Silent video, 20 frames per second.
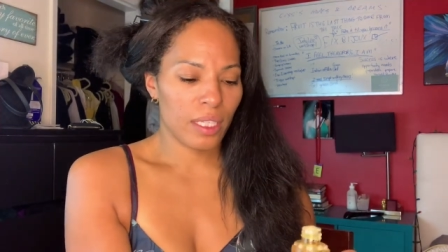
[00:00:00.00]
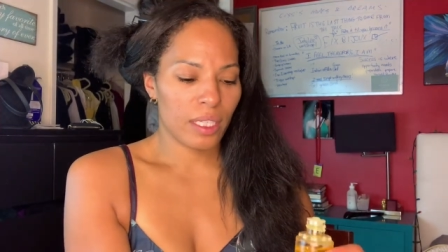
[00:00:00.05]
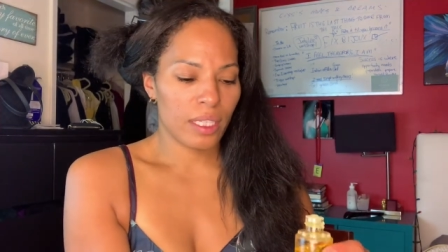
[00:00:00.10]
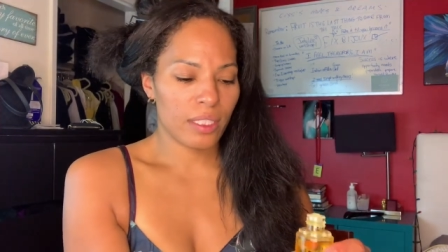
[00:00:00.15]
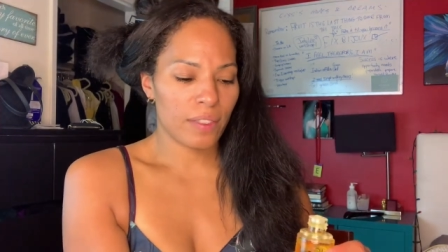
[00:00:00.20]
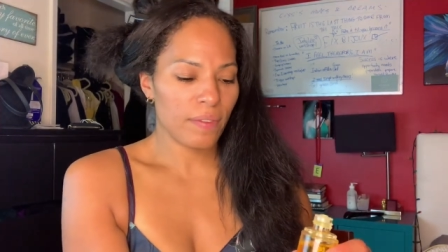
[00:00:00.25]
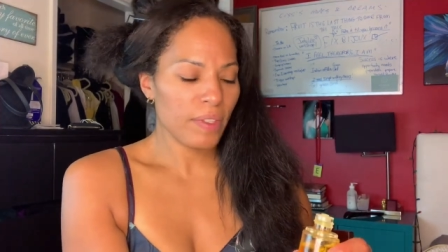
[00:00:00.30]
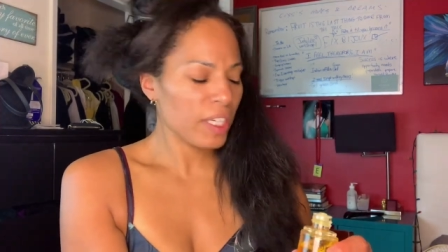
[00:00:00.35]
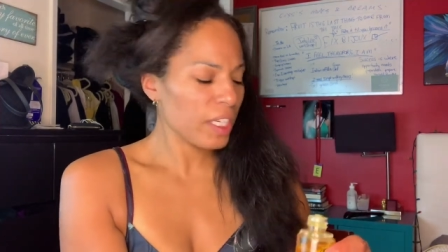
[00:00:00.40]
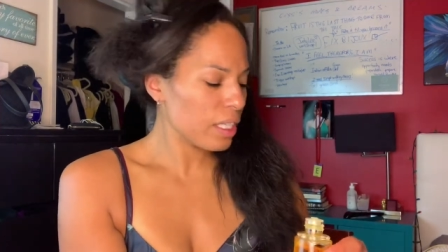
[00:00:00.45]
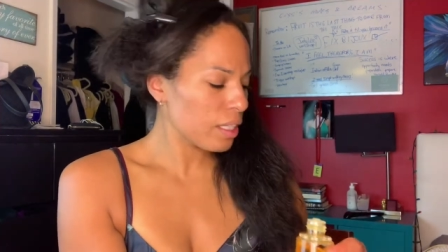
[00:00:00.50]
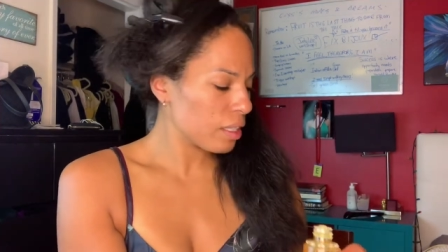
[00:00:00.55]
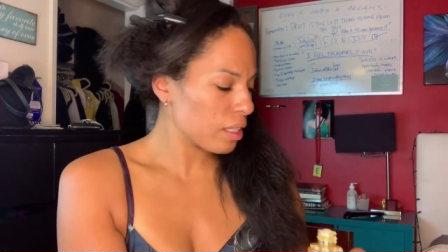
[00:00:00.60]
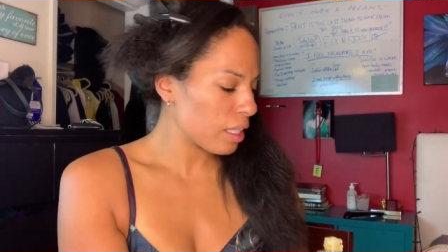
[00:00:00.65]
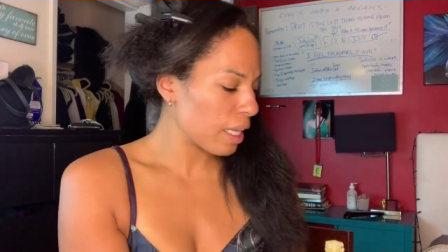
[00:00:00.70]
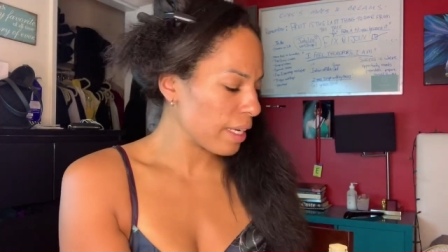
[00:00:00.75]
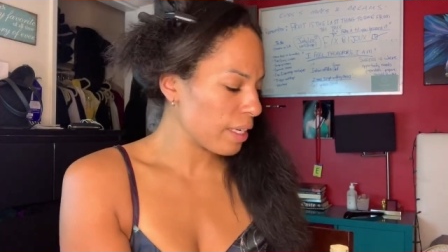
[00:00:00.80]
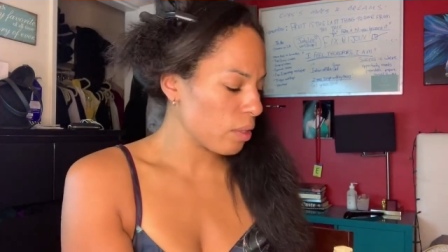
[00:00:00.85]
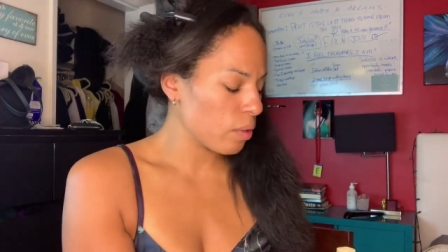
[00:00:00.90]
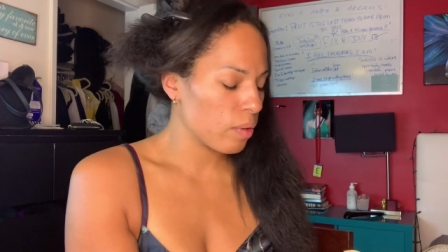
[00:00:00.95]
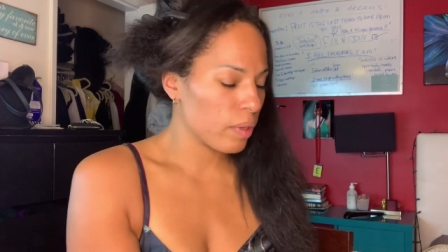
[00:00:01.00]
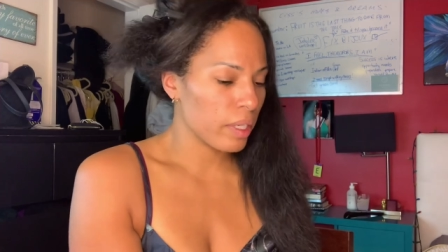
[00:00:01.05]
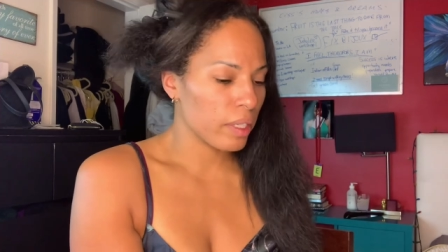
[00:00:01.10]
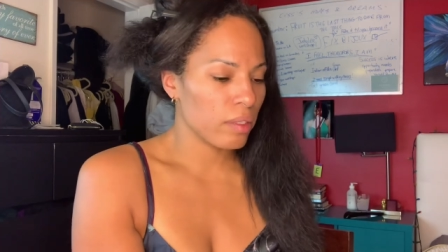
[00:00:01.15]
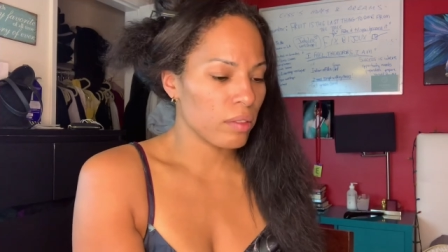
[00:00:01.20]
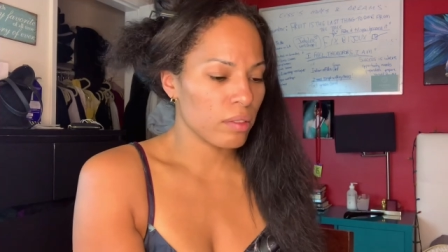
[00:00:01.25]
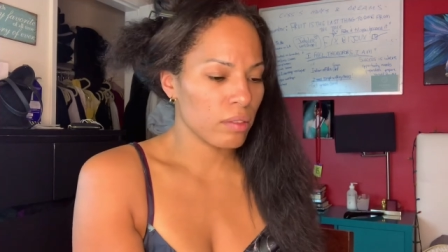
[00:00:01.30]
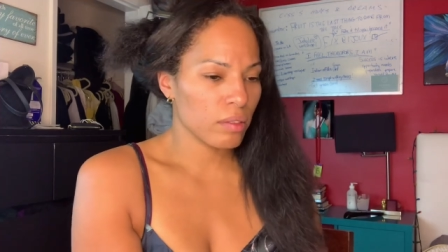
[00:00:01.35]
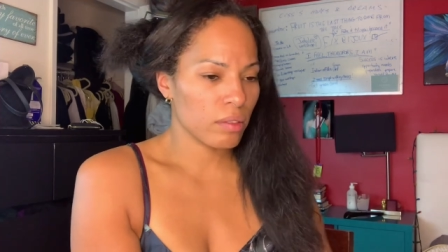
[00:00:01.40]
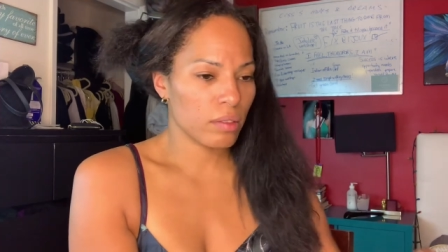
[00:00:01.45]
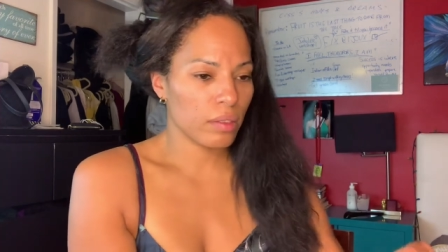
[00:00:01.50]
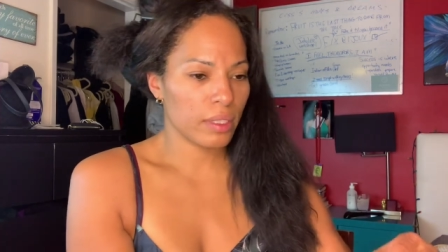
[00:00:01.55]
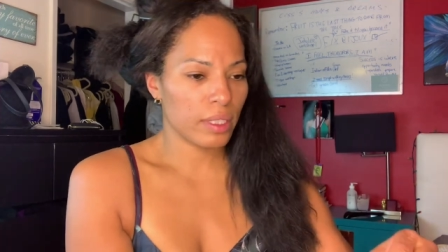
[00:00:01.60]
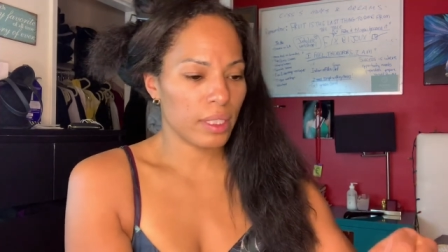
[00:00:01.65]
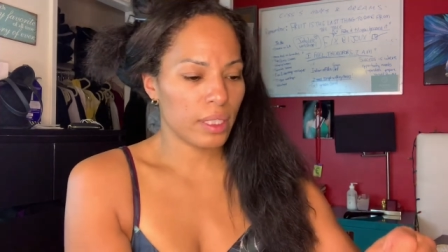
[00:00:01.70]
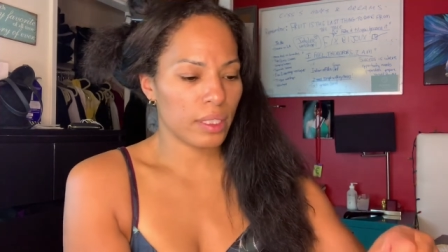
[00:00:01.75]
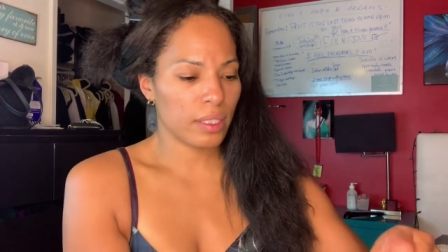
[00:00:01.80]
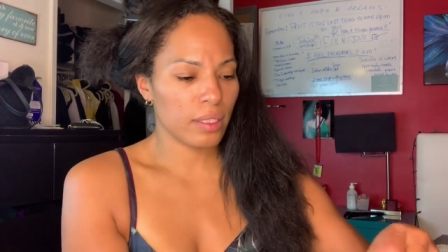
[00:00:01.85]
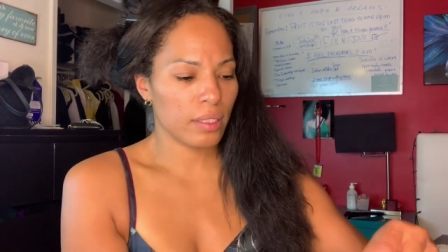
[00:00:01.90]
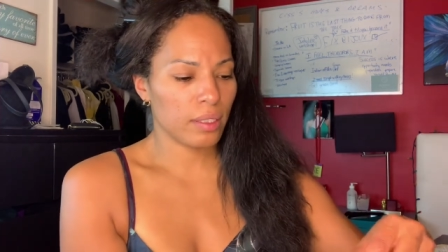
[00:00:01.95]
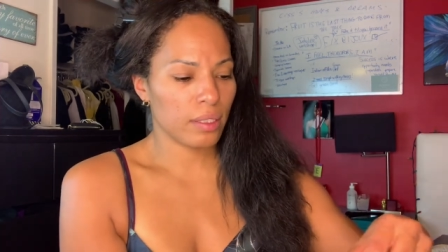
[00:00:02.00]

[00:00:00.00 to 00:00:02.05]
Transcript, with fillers: it's very light oil. Like,